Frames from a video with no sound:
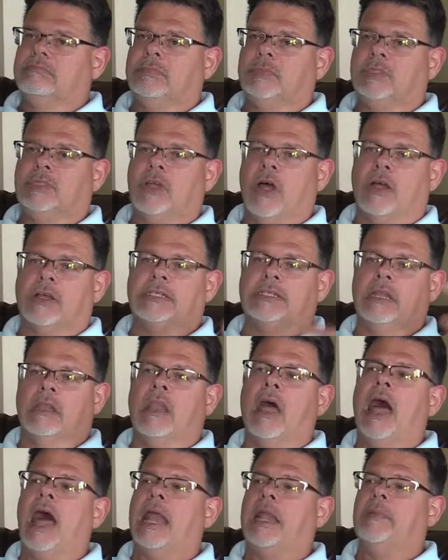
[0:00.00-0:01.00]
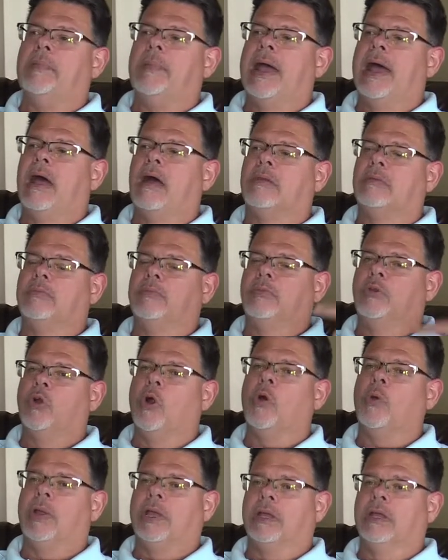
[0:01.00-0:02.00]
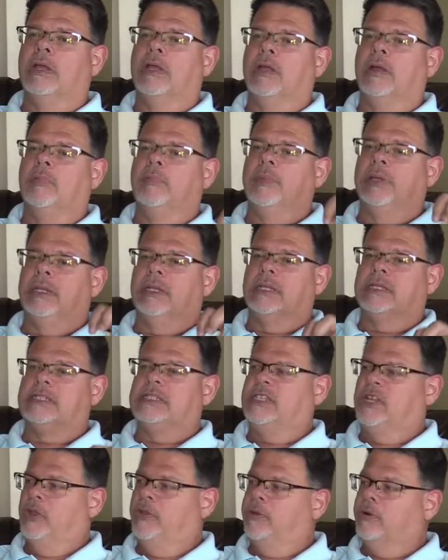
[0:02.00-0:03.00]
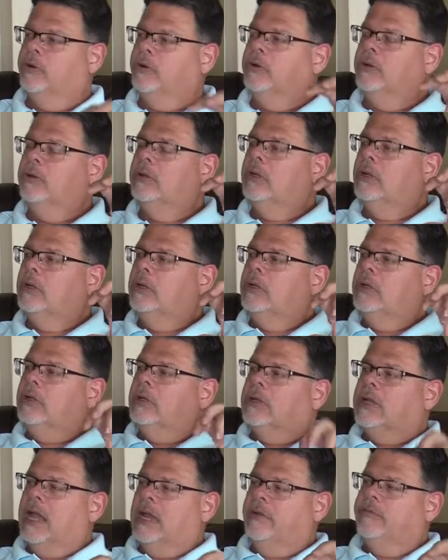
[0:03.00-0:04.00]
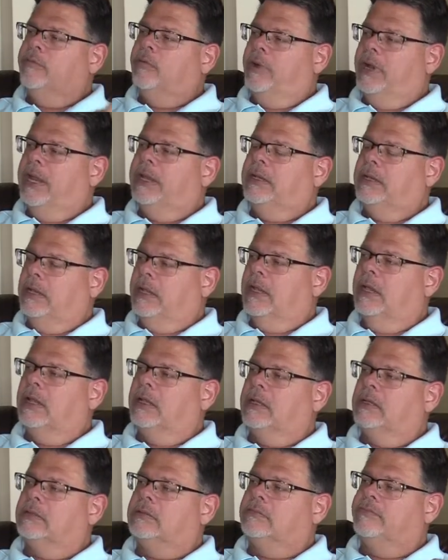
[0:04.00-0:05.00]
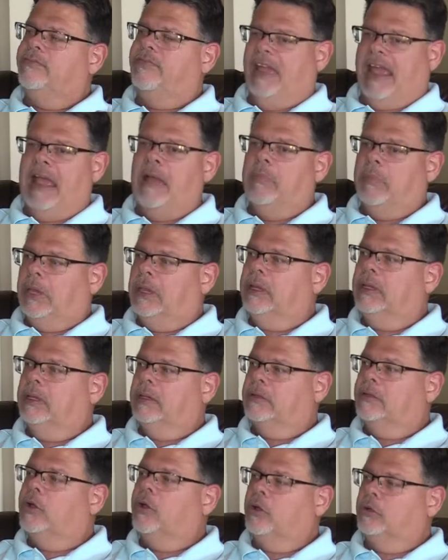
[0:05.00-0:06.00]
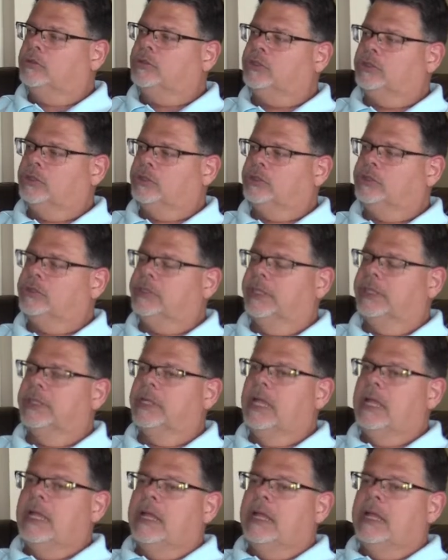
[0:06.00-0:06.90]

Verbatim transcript: talks a lot about growing up in a Southern kind of redneck family and culture. And